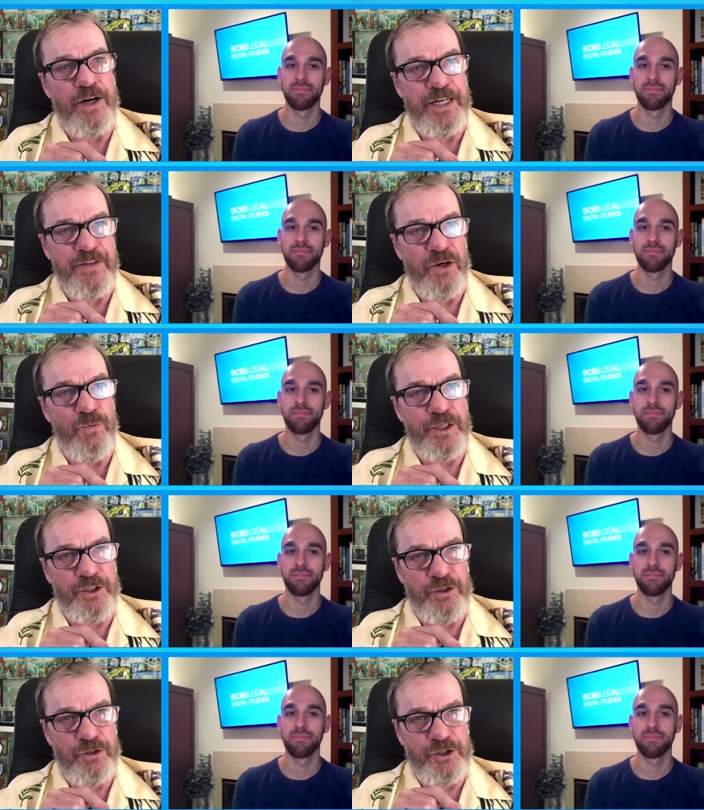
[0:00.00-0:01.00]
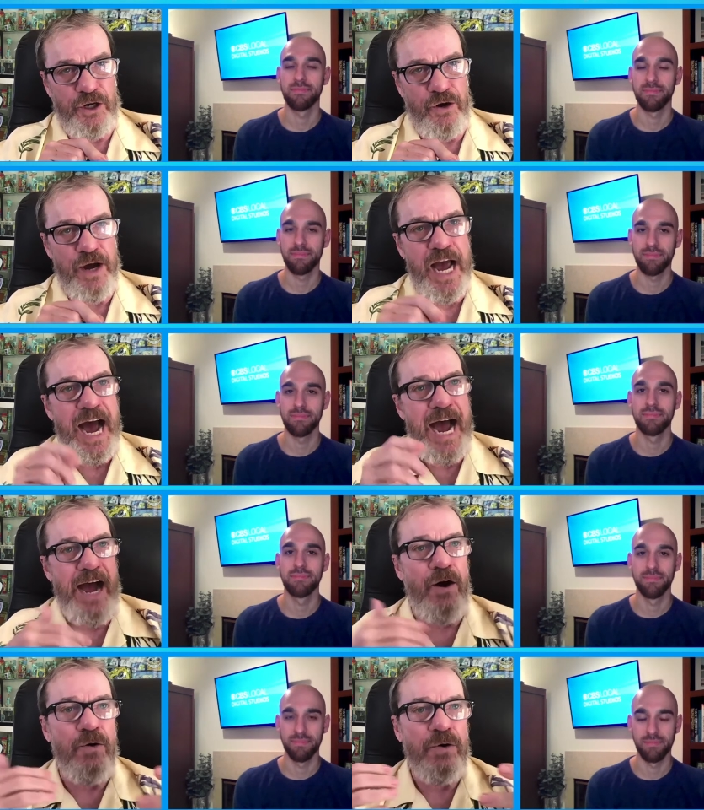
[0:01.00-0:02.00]
Speaker 1: are in the original show
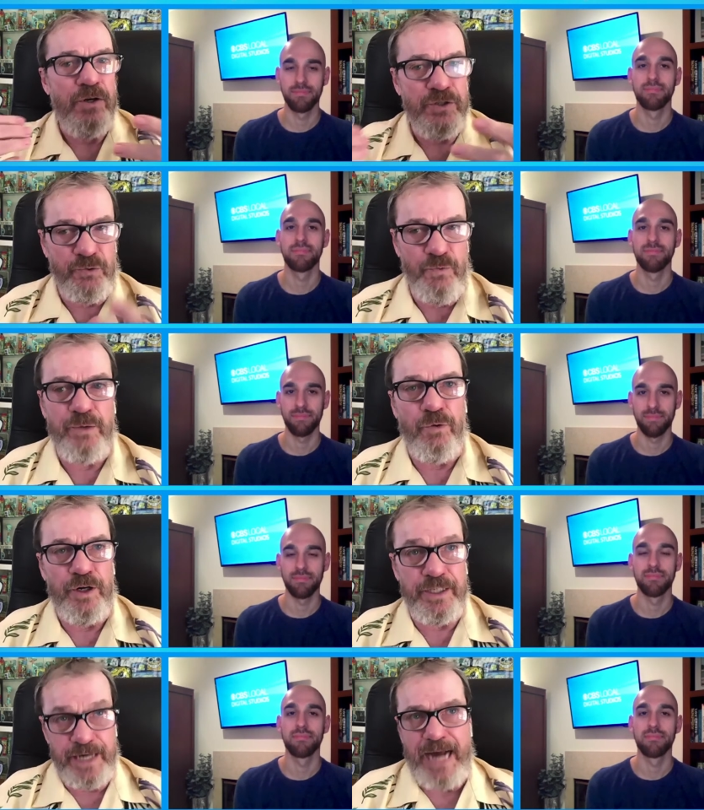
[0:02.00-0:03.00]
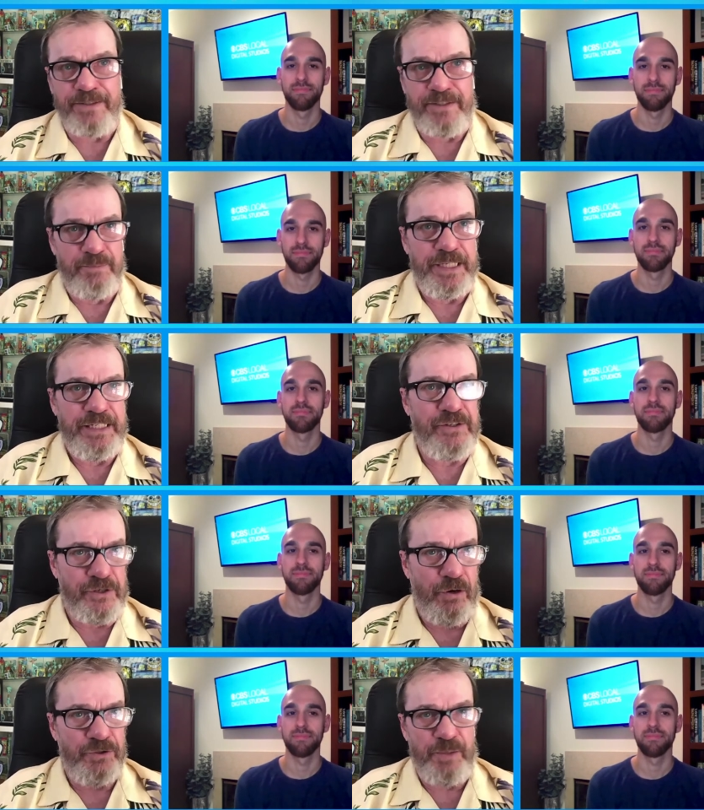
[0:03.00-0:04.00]
how squidward got to be
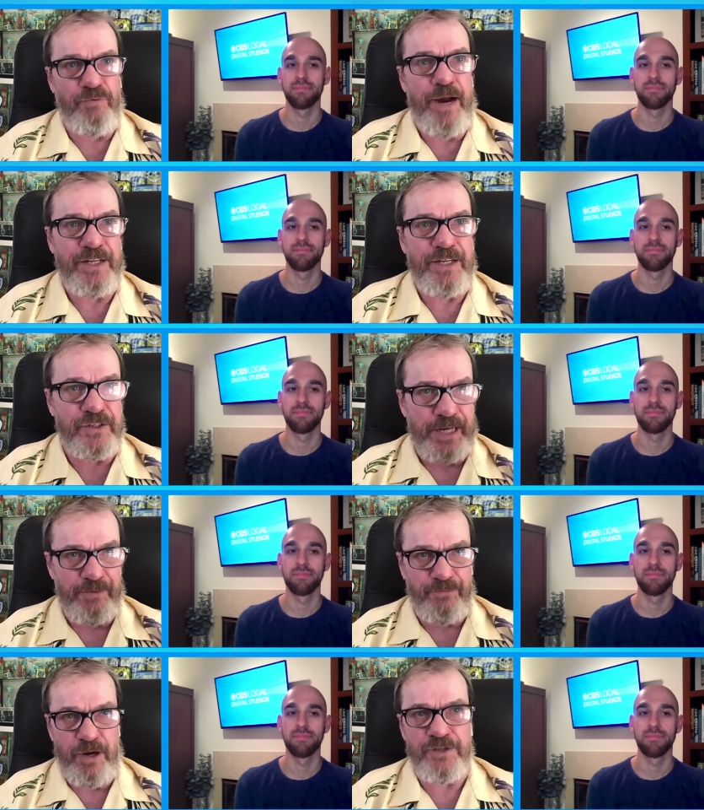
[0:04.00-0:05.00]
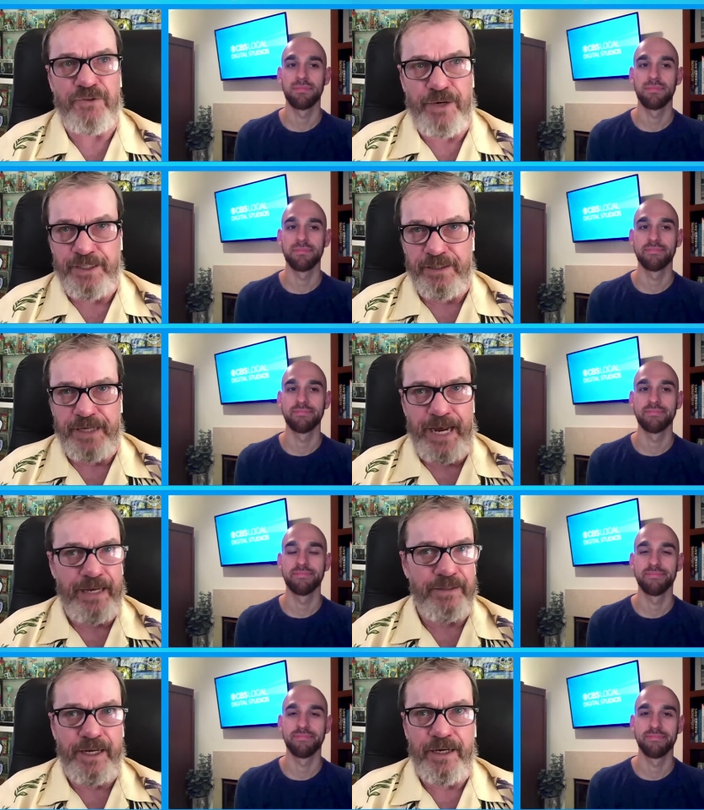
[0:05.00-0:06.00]
so depressed and frustrated
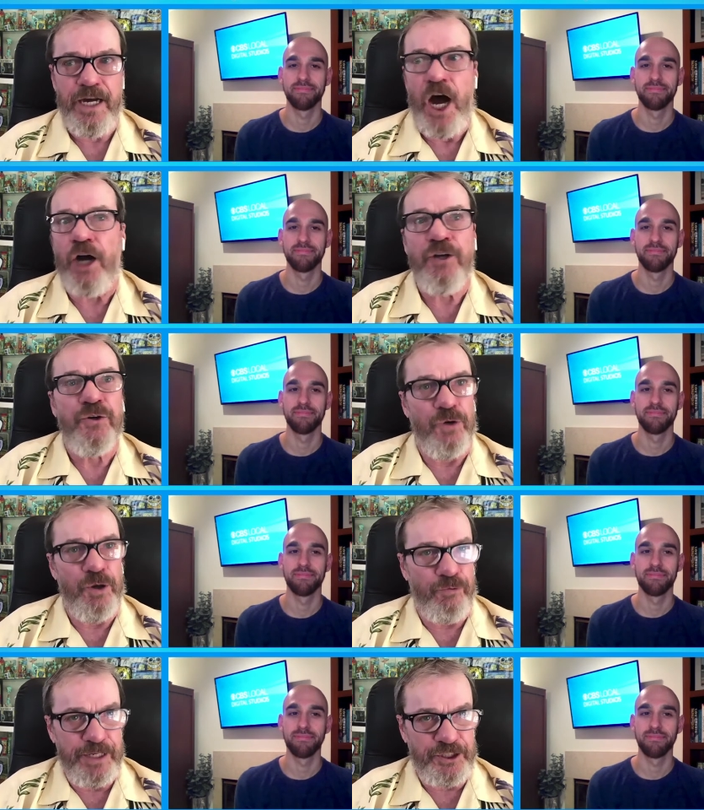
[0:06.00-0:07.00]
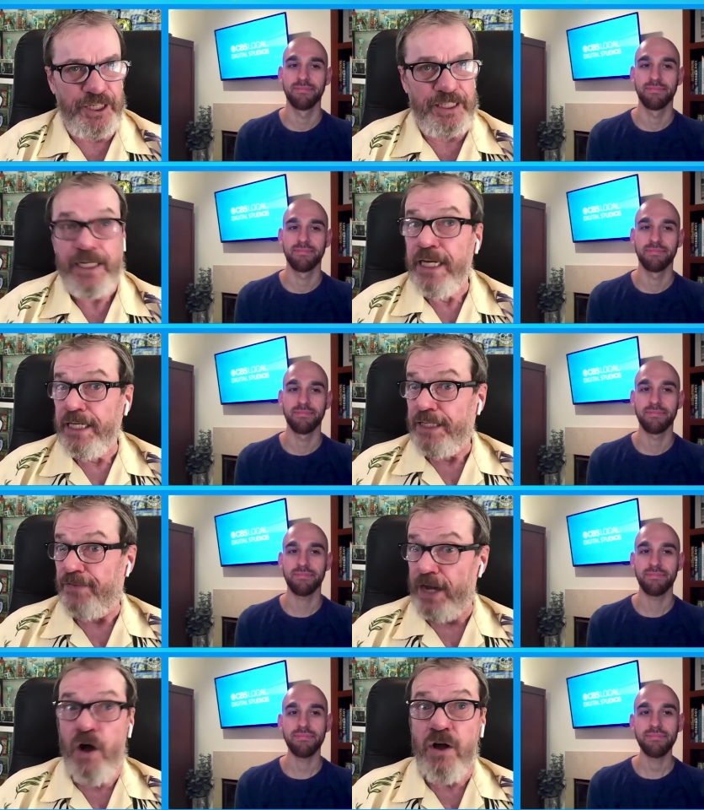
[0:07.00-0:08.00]
and uh, underappreciated
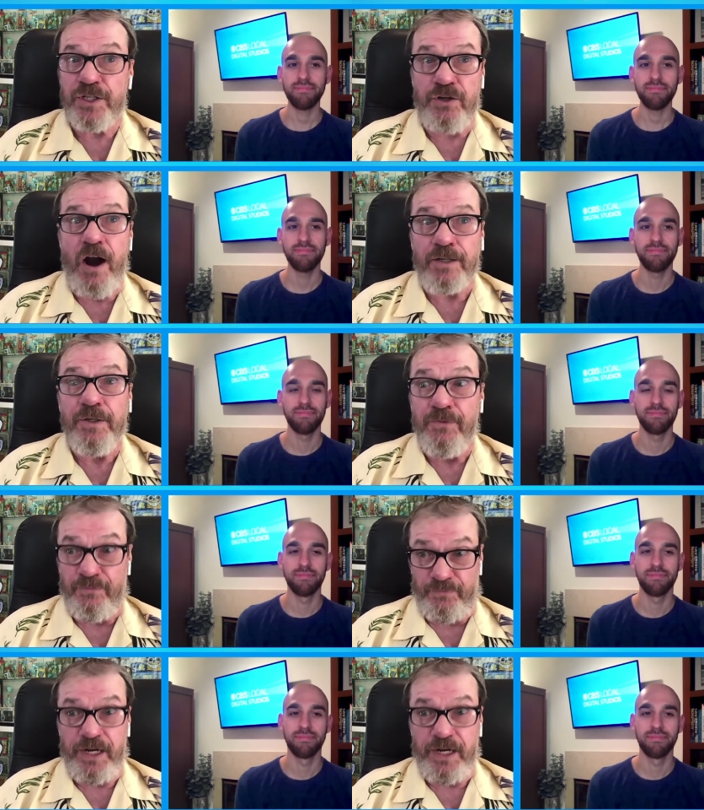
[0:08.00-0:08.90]
they all start